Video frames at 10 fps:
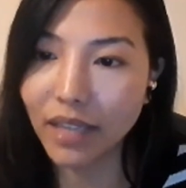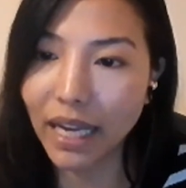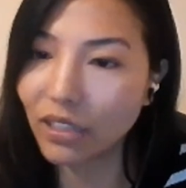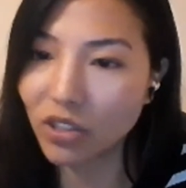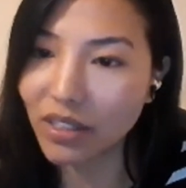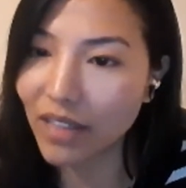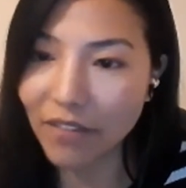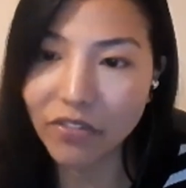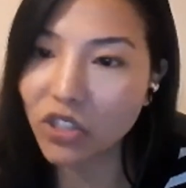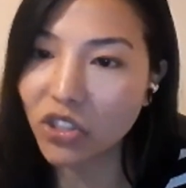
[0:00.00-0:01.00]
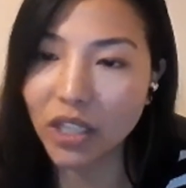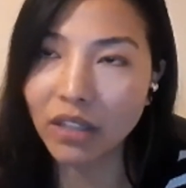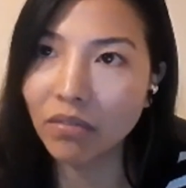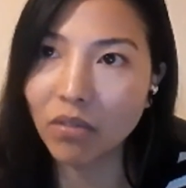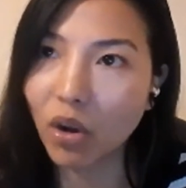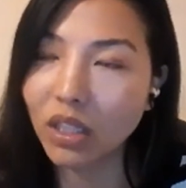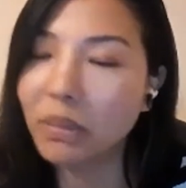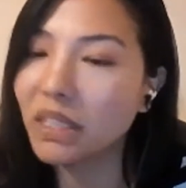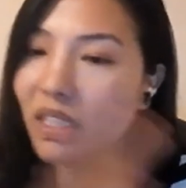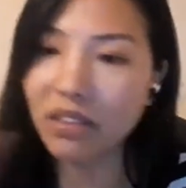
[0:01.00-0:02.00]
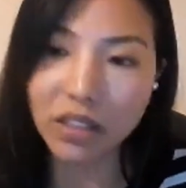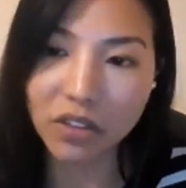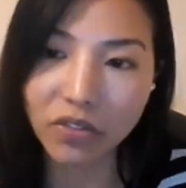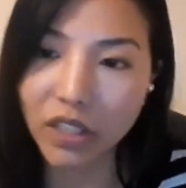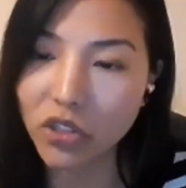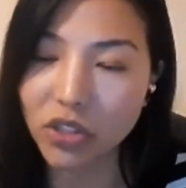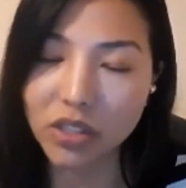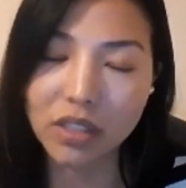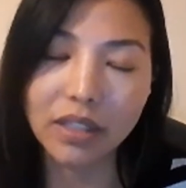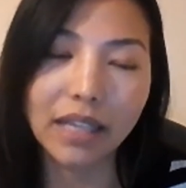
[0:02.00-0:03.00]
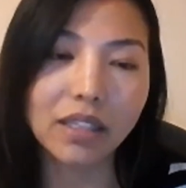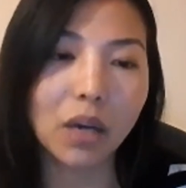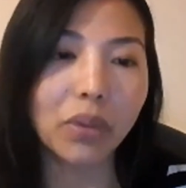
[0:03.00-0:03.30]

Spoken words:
yeah, just leveraging all the material innovation that's